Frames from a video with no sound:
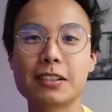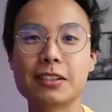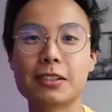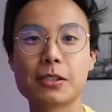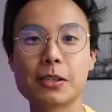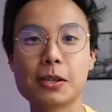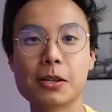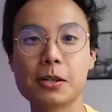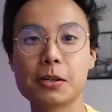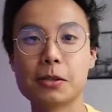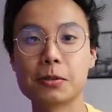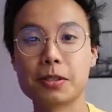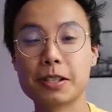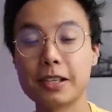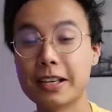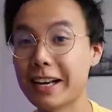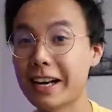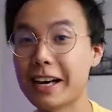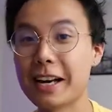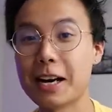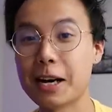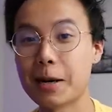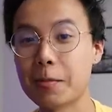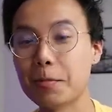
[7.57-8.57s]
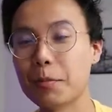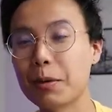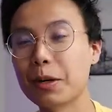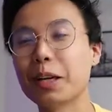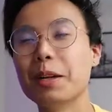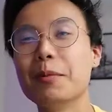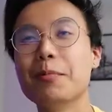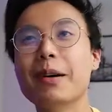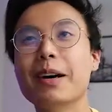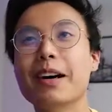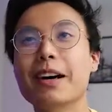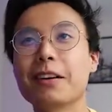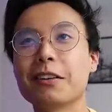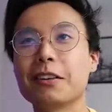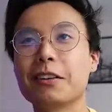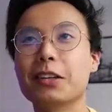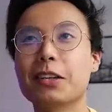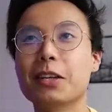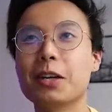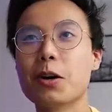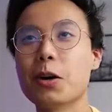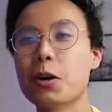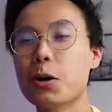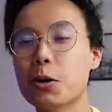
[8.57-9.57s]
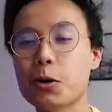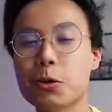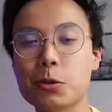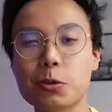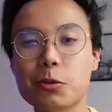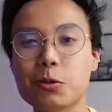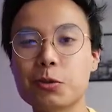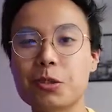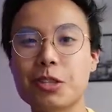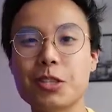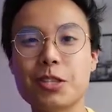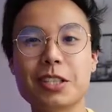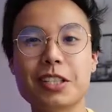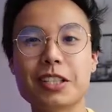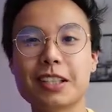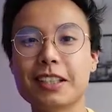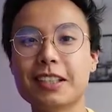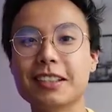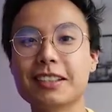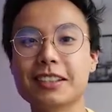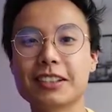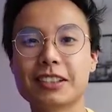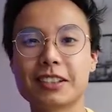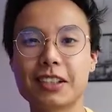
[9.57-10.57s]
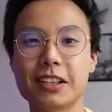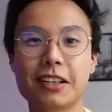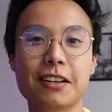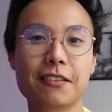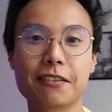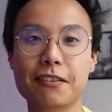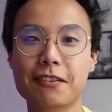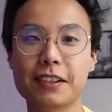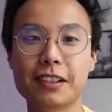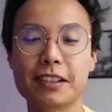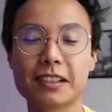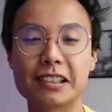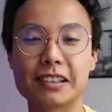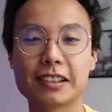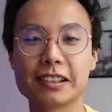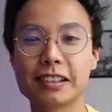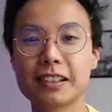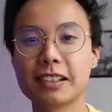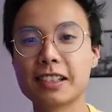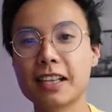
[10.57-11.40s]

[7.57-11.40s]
So today I'm bringing back the OG Stunfisk.